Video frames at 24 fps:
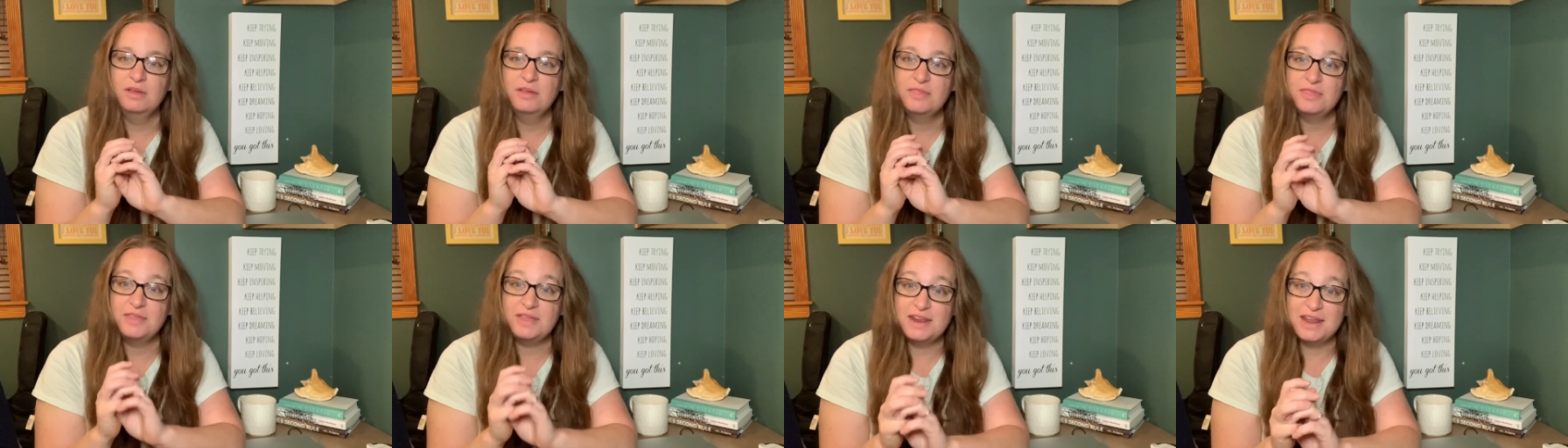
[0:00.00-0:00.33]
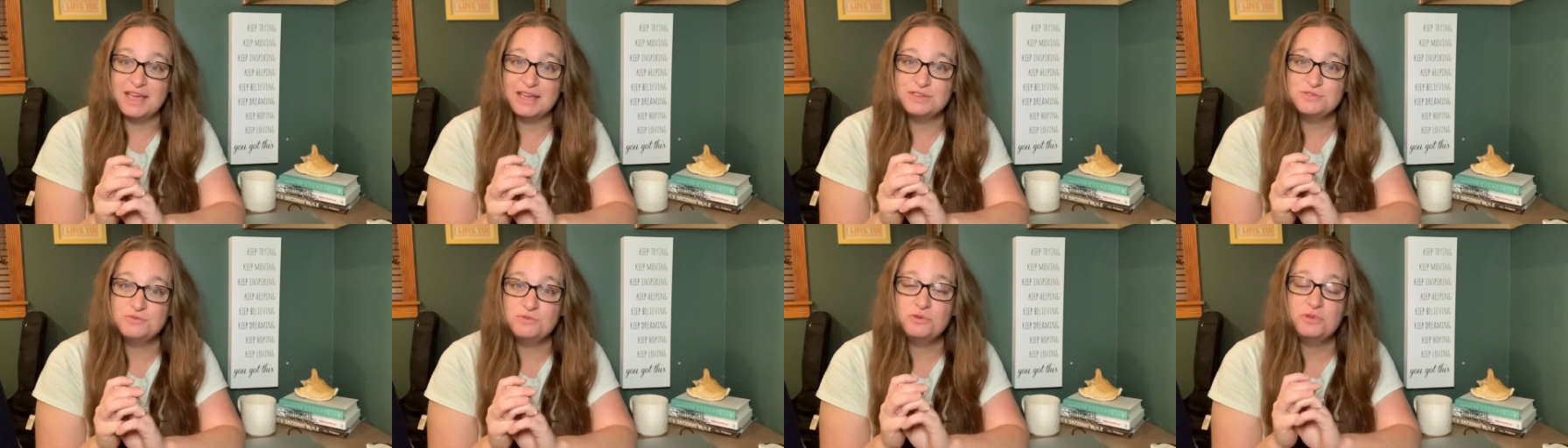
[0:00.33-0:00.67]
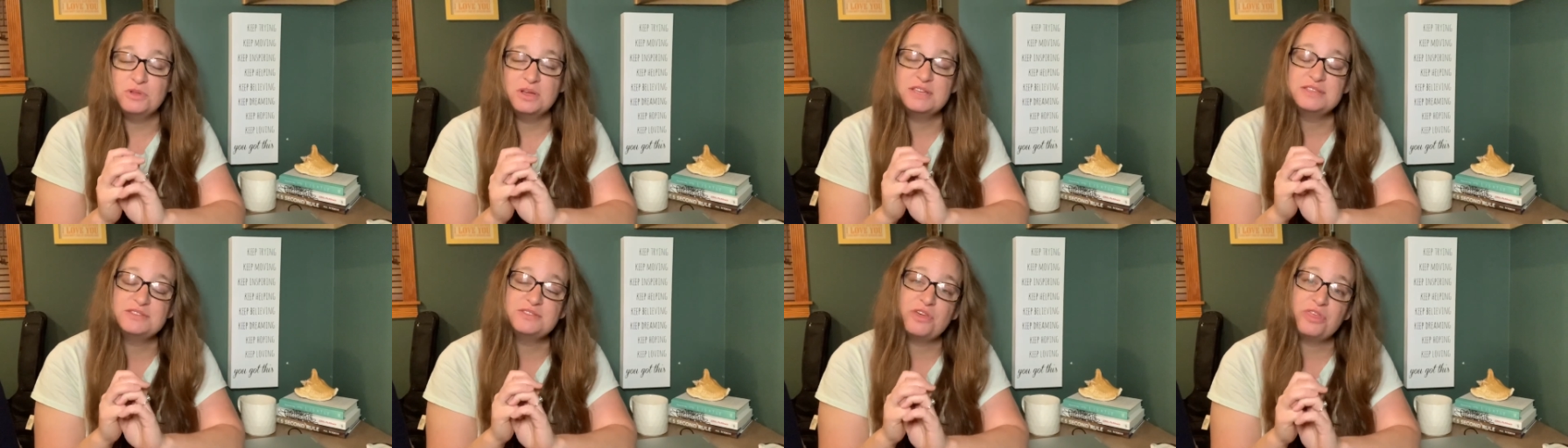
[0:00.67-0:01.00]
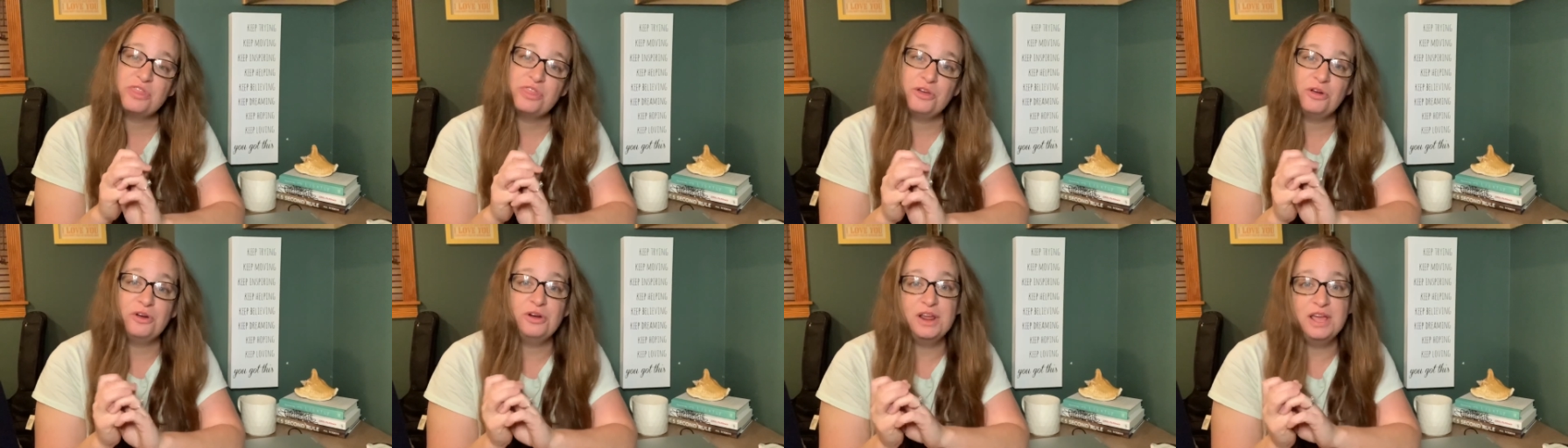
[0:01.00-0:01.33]
The next rule is the
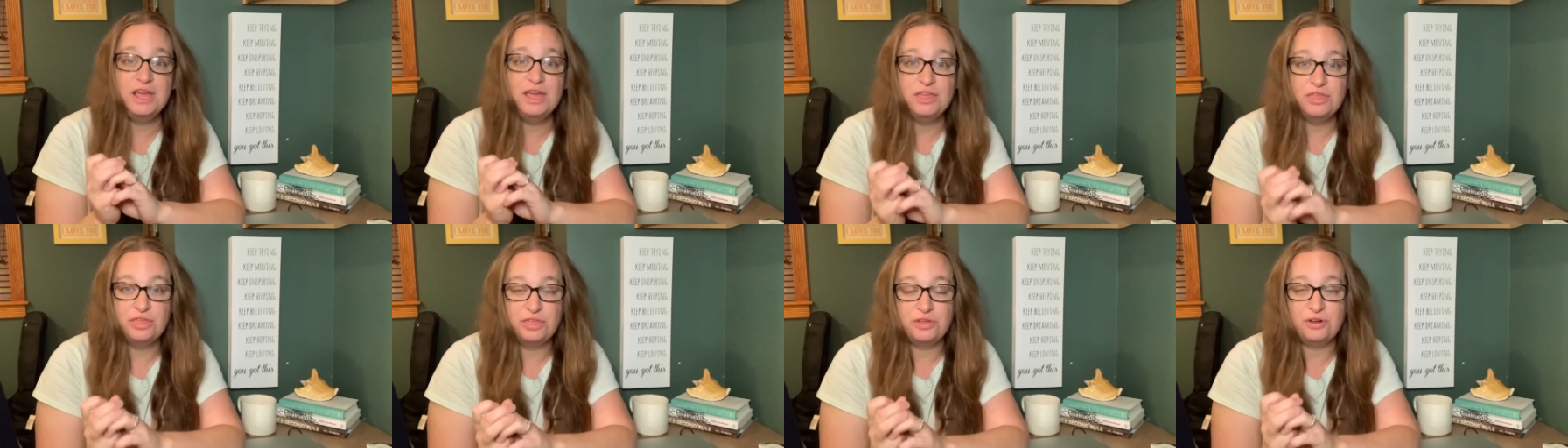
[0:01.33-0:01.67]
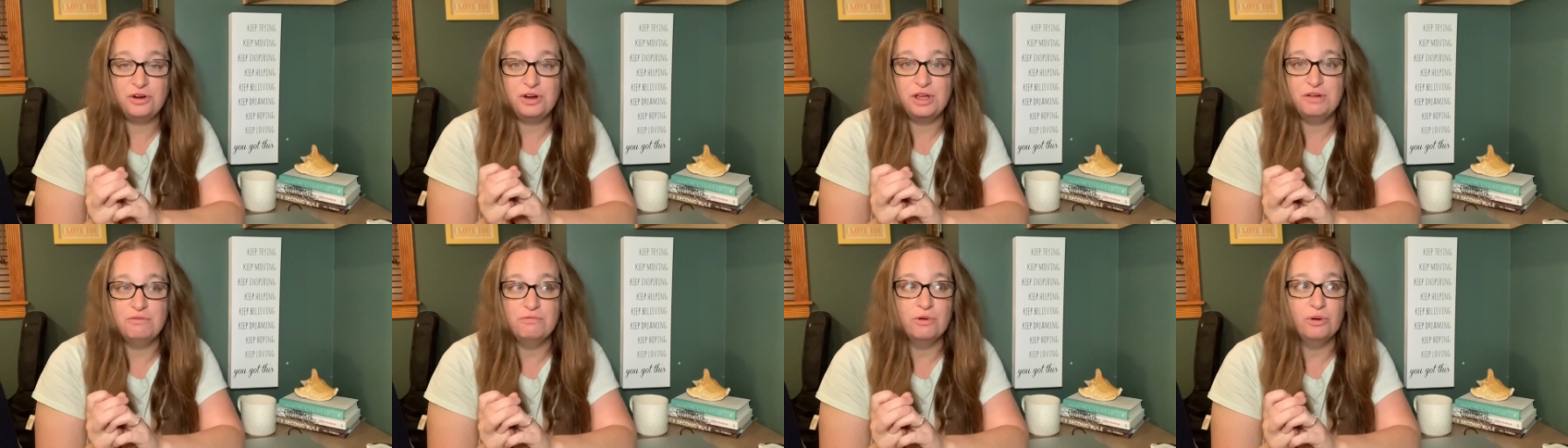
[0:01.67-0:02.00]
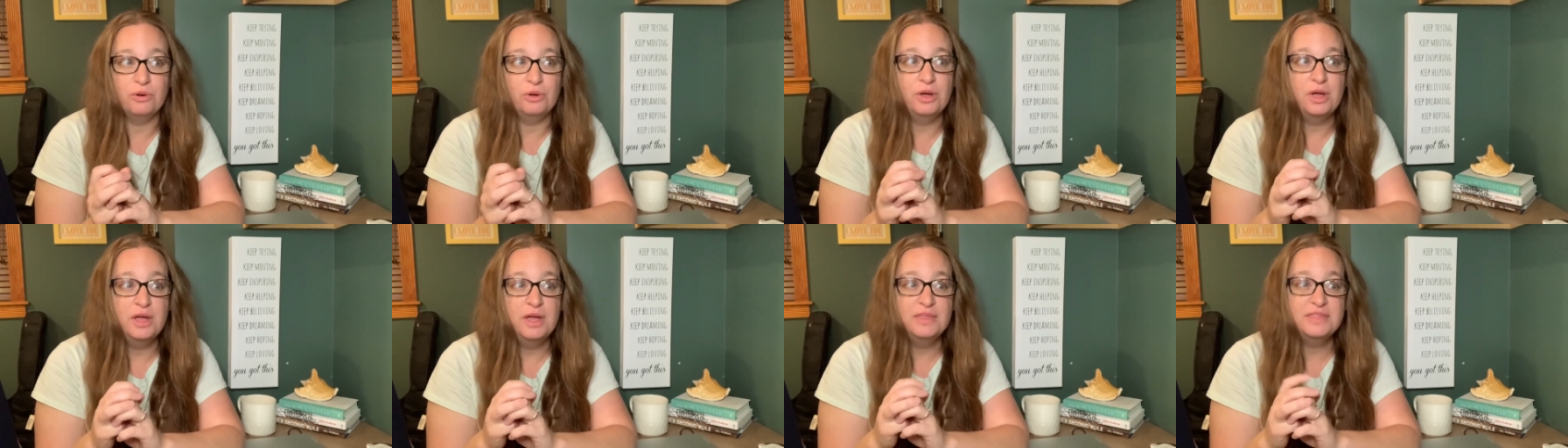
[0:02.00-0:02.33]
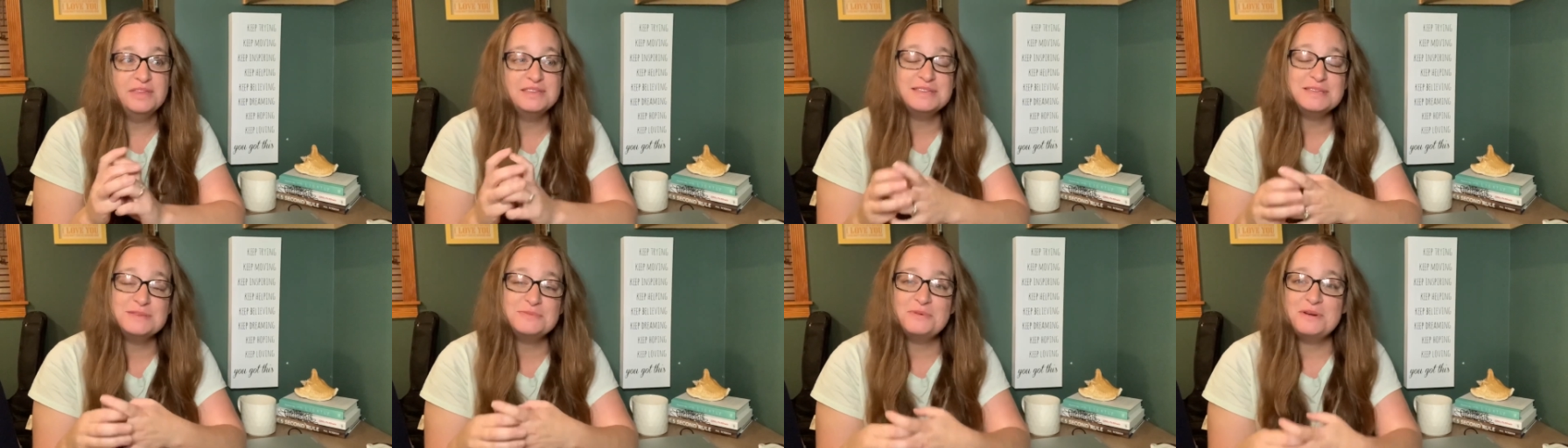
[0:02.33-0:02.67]
30-30 rule.
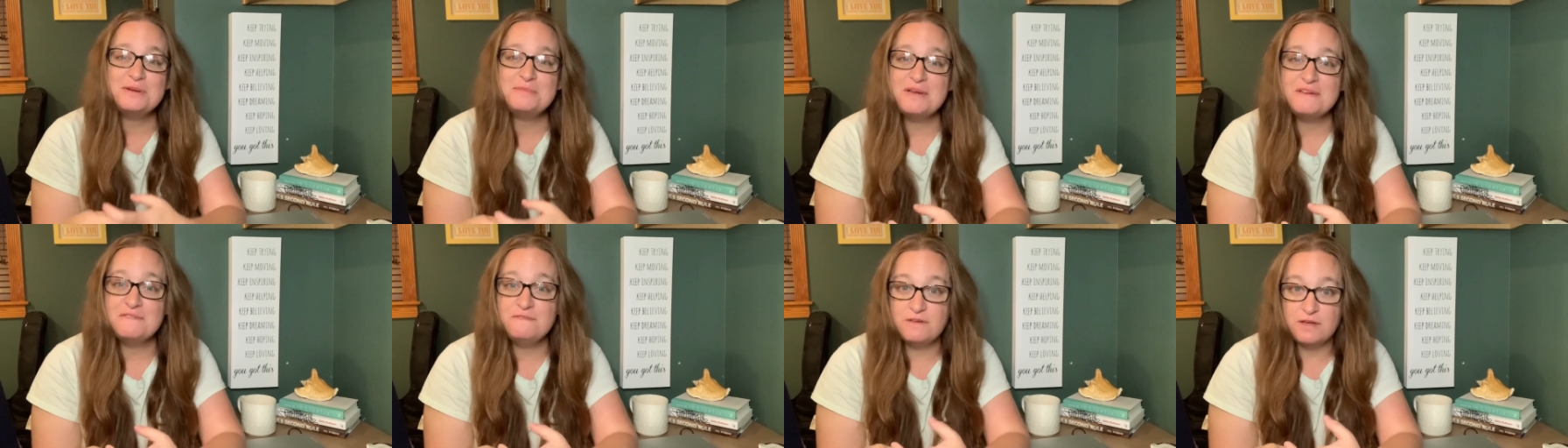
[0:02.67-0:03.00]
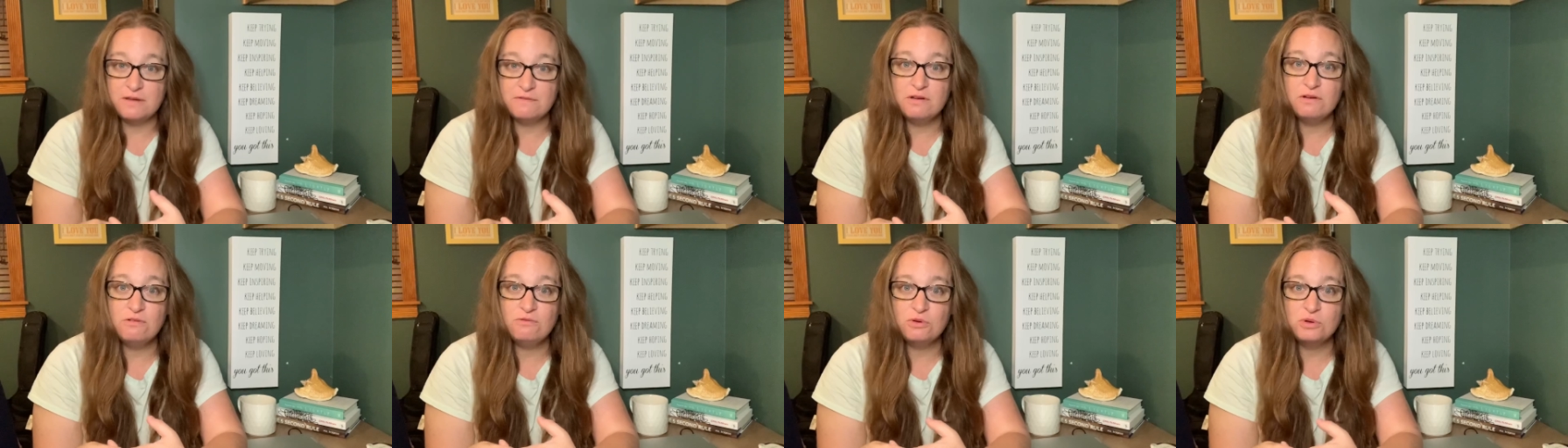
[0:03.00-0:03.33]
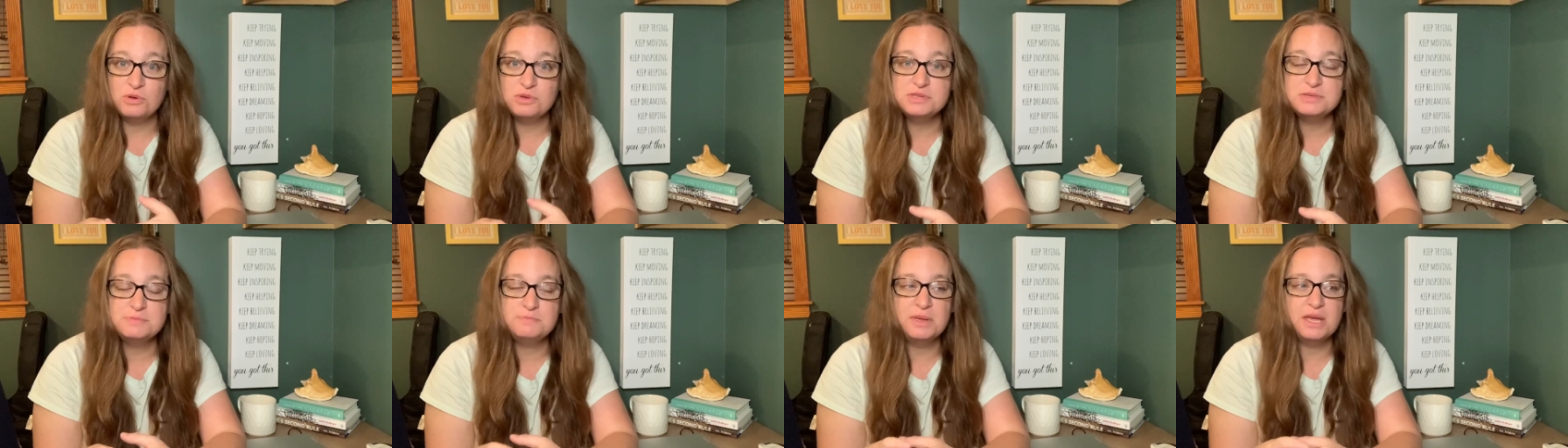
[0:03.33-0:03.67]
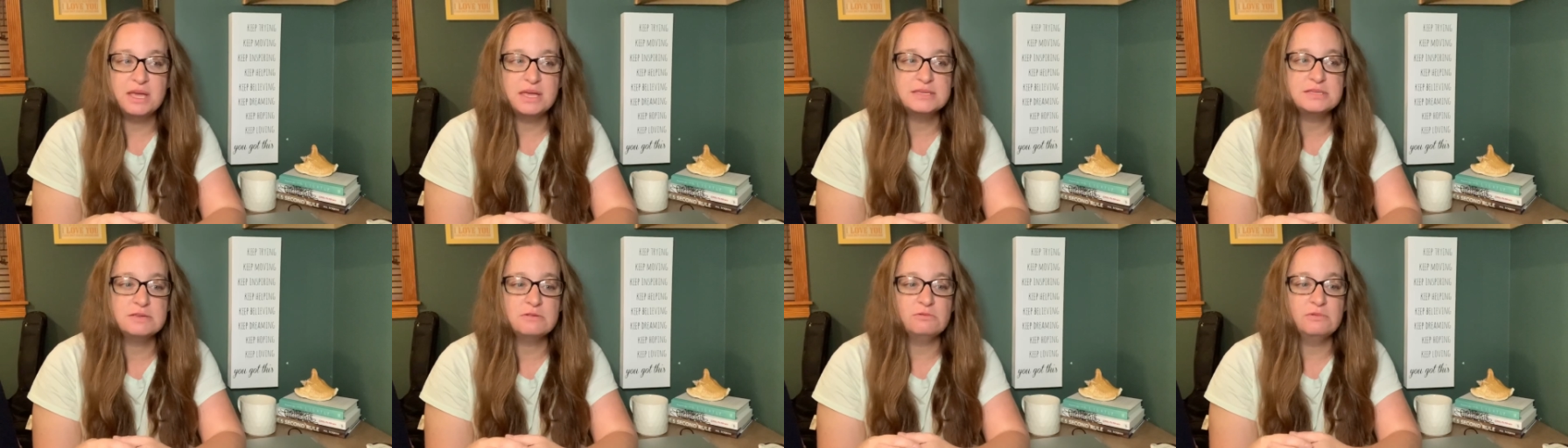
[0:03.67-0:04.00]
This is one of my favorite rules
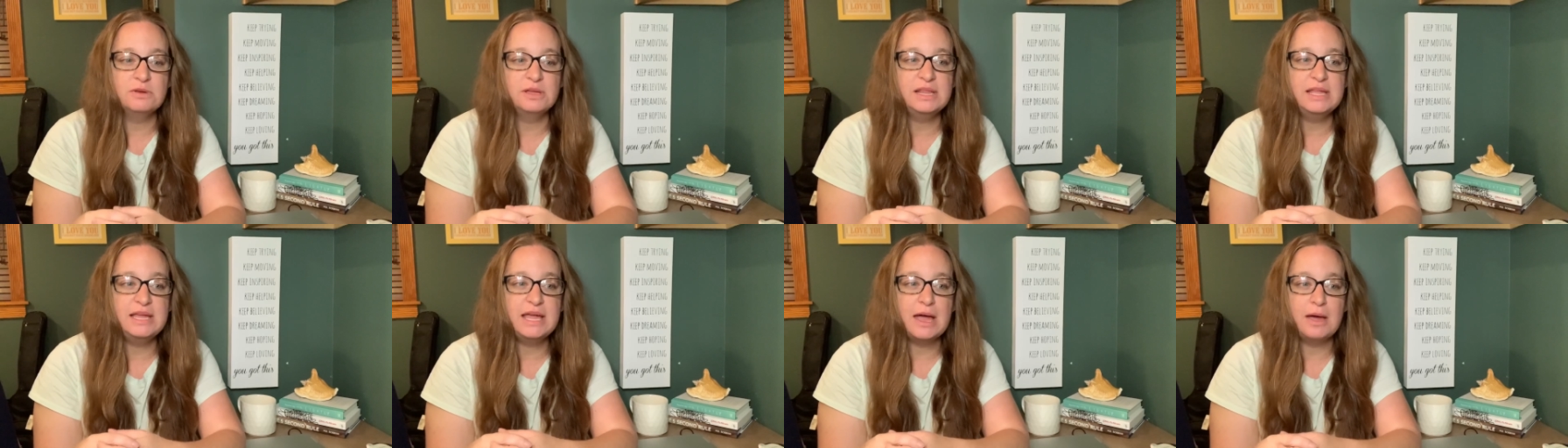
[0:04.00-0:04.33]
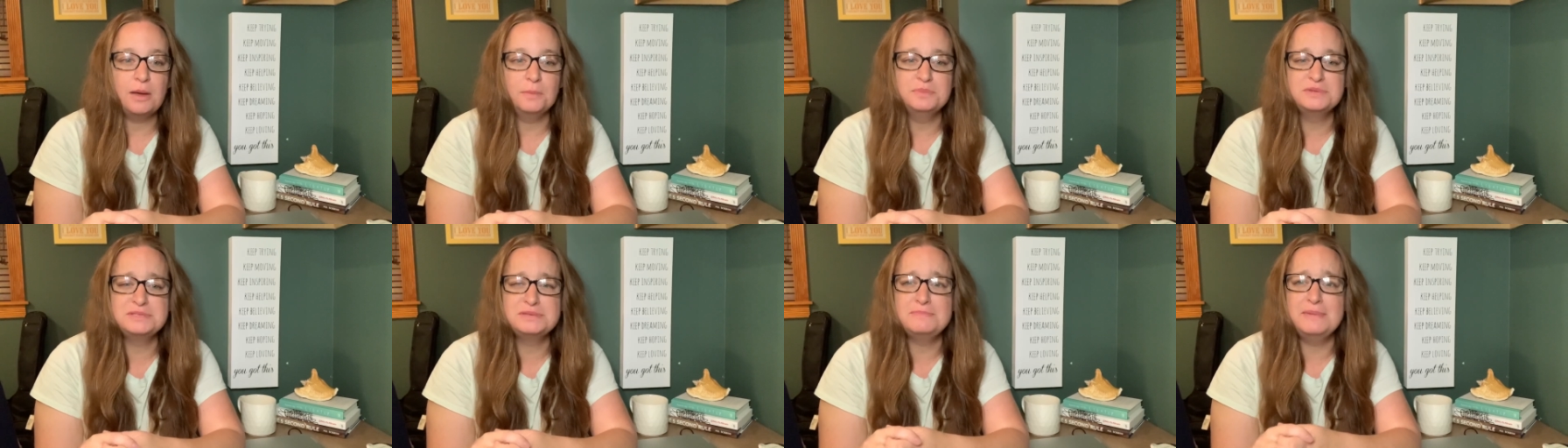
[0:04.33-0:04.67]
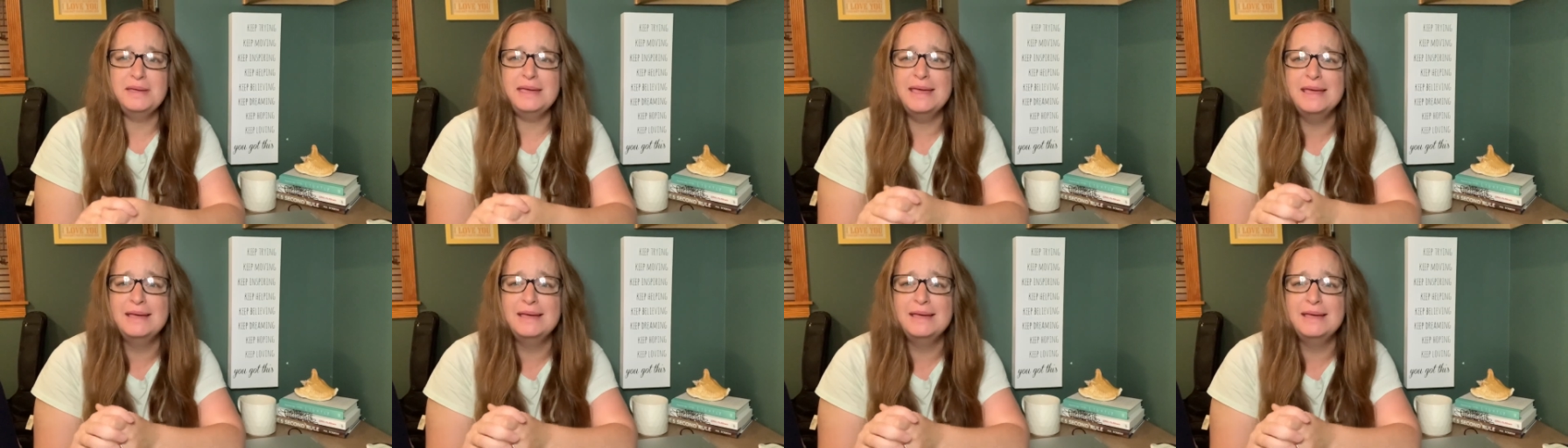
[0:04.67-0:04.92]
because it really helps me